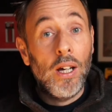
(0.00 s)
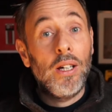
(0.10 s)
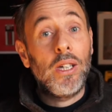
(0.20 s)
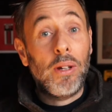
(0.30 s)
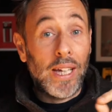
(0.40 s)

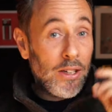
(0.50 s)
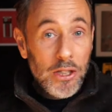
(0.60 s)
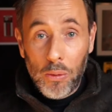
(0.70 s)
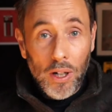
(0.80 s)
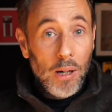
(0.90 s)
You get into
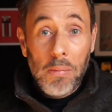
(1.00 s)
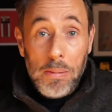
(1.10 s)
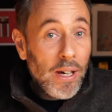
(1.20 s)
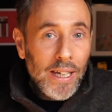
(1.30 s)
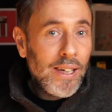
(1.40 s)
work, maybe
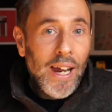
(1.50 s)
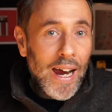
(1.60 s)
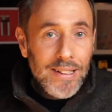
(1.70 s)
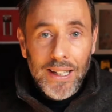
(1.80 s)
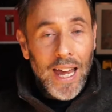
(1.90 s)
you get in at
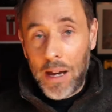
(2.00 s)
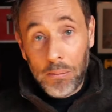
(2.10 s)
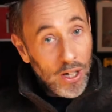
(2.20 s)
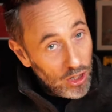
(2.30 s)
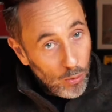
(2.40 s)
8 a.m.
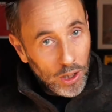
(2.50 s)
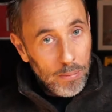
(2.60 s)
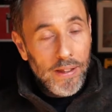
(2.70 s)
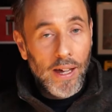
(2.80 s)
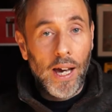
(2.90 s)
because you want to be
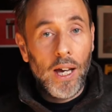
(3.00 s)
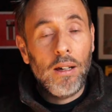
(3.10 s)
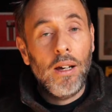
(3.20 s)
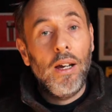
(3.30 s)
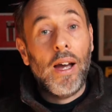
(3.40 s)
there,
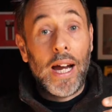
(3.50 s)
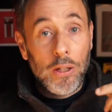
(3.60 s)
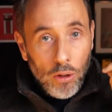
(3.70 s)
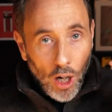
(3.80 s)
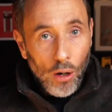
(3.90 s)
and you
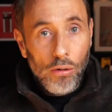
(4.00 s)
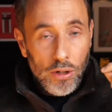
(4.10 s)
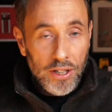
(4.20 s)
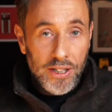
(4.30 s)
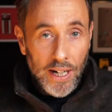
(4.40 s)
go through
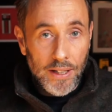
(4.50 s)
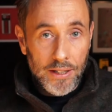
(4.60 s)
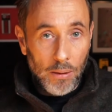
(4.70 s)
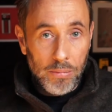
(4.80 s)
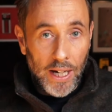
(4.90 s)
the status
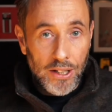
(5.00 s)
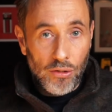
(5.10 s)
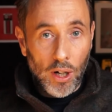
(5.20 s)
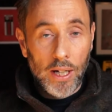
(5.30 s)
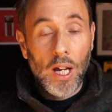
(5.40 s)
updates,
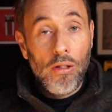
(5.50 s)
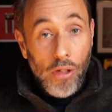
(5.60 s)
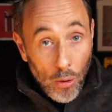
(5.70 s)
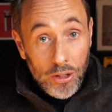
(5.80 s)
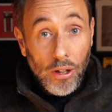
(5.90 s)
right?
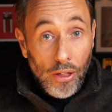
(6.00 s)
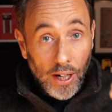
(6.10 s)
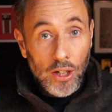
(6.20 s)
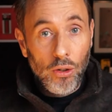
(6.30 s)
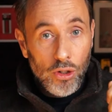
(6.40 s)
Those are the
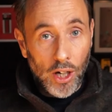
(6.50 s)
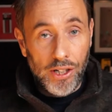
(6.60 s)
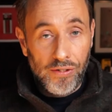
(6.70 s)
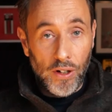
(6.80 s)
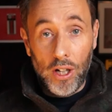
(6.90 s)
things you touch
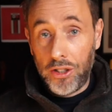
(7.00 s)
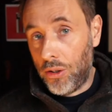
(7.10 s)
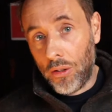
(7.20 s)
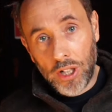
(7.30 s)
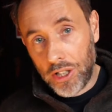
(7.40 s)
first. You
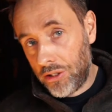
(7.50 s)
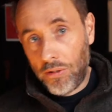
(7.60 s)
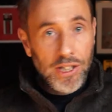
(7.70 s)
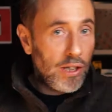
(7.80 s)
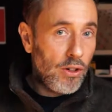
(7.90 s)
don't touch the
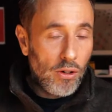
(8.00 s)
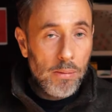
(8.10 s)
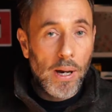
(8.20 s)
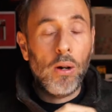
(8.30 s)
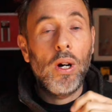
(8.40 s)
rest of your
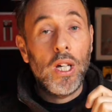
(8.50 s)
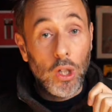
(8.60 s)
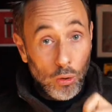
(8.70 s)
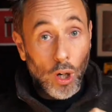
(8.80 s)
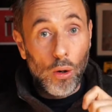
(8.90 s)
email. You
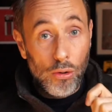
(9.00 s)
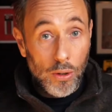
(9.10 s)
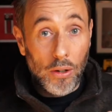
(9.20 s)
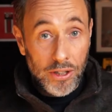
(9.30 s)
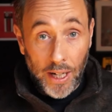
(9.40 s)
go through
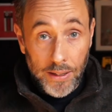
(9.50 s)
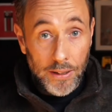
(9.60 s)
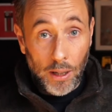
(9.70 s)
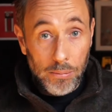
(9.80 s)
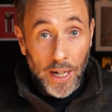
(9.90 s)
those status
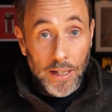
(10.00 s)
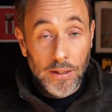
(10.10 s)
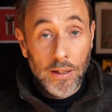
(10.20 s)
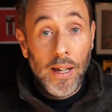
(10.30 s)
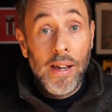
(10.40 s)

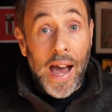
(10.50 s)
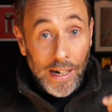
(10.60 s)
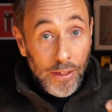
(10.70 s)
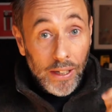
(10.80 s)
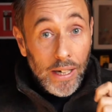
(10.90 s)
updates.
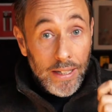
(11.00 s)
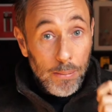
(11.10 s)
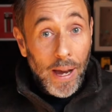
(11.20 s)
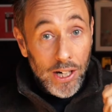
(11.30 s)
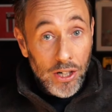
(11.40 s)
Anything that needs to be
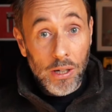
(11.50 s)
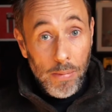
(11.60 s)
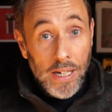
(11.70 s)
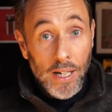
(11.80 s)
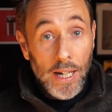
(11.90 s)
actioned
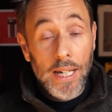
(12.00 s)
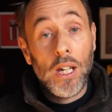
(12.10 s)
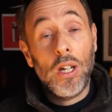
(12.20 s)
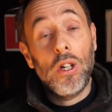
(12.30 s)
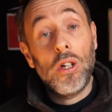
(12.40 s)
immediately,
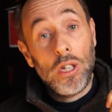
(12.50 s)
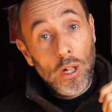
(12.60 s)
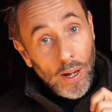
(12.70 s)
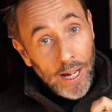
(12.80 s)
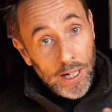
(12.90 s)
you
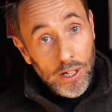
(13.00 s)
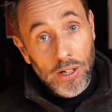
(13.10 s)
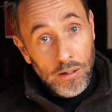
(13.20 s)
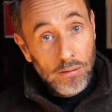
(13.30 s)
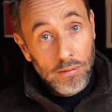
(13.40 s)
action.